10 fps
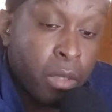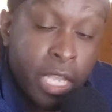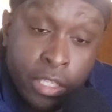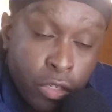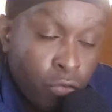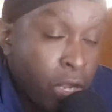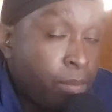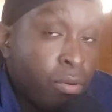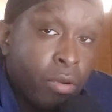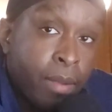it's a
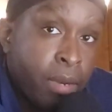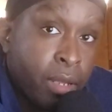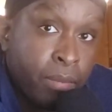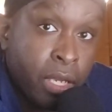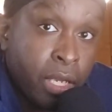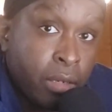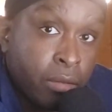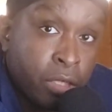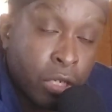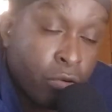great program to be
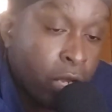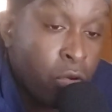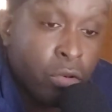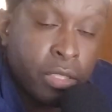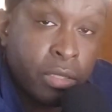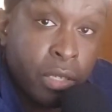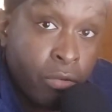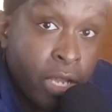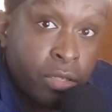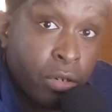in it's a great course a
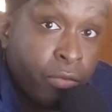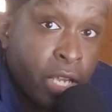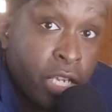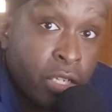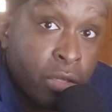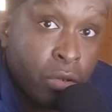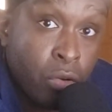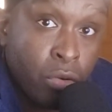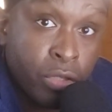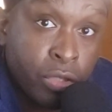great certification
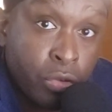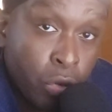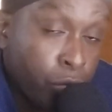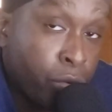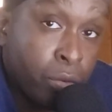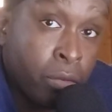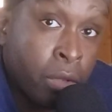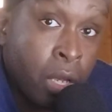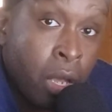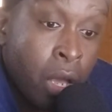course to go through
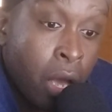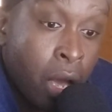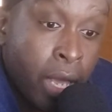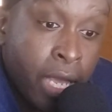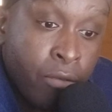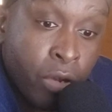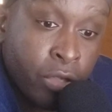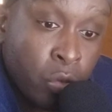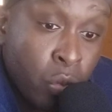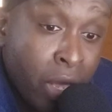it
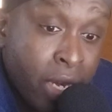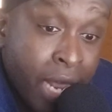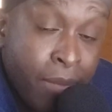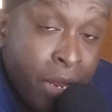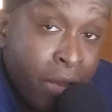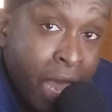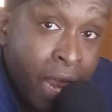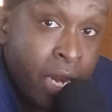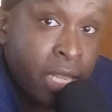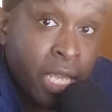runs through damn near
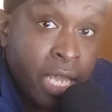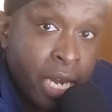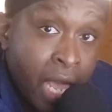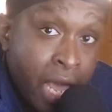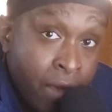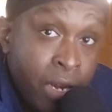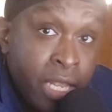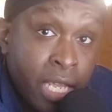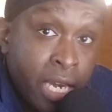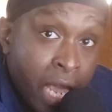anything and
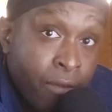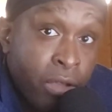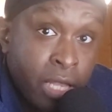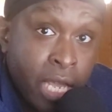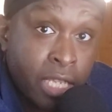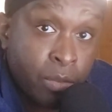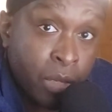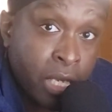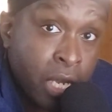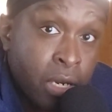anything and everything as a
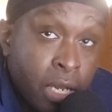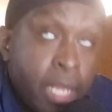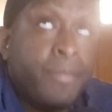begin